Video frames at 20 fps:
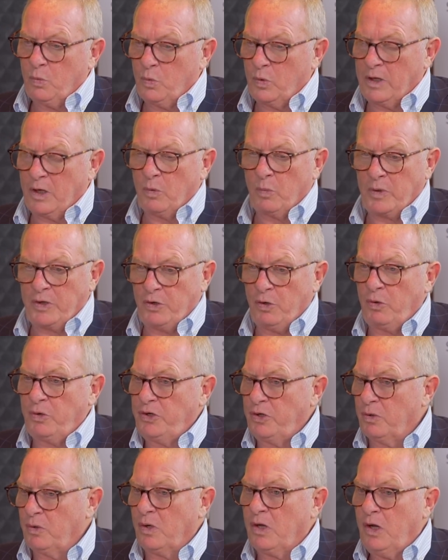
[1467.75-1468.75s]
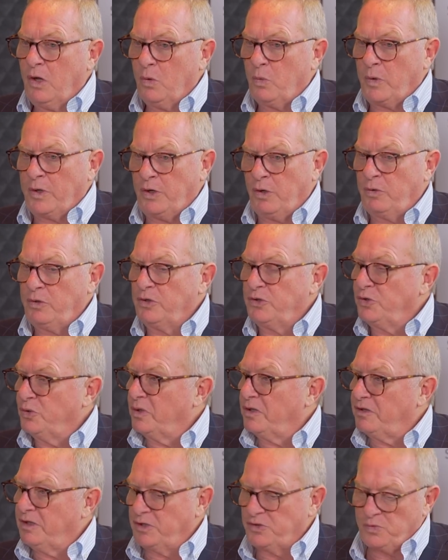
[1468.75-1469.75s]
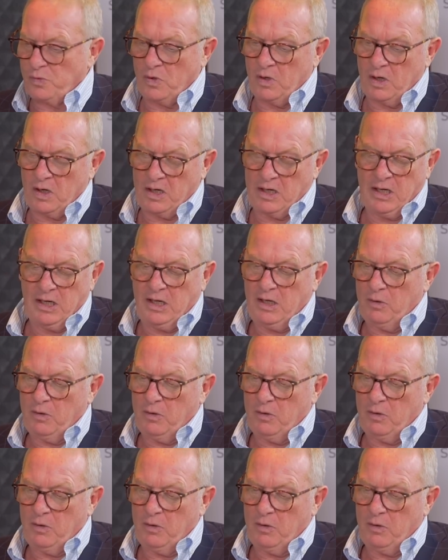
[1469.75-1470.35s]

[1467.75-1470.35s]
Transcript: we know you're doing things wrong.